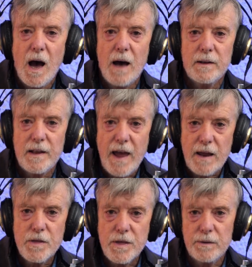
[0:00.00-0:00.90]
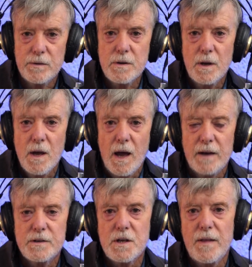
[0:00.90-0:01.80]
are lengthened.
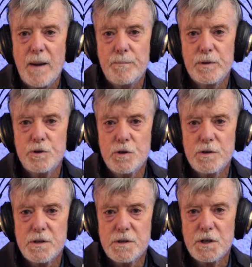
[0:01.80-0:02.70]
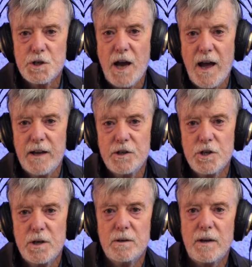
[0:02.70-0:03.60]
And so that produces a
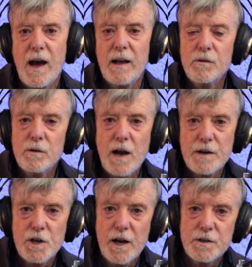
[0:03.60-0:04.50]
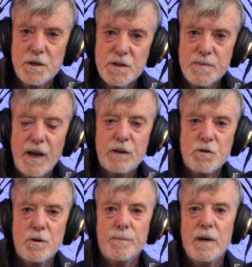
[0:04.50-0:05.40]
change in colour, a change in
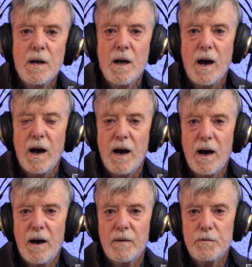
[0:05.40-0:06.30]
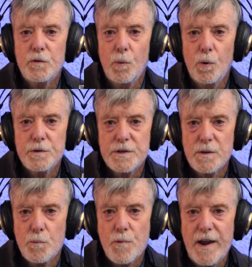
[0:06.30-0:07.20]
spectrum towards
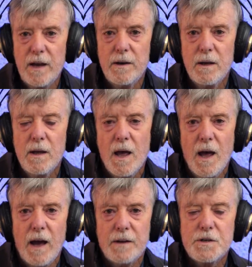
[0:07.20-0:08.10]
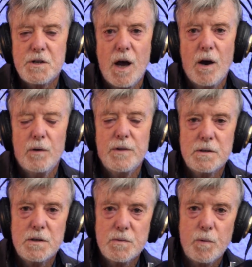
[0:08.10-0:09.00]
the red. And so
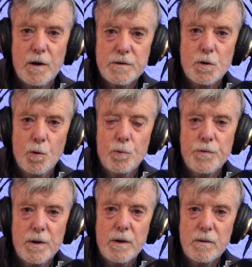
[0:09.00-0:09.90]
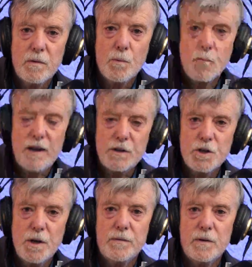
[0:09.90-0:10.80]
this is why it's called the red
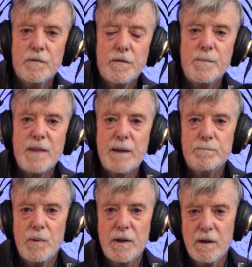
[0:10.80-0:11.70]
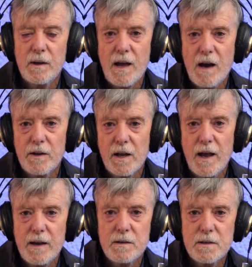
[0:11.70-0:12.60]
shift. And from that we can
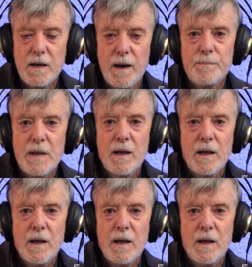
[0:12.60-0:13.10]
calculate the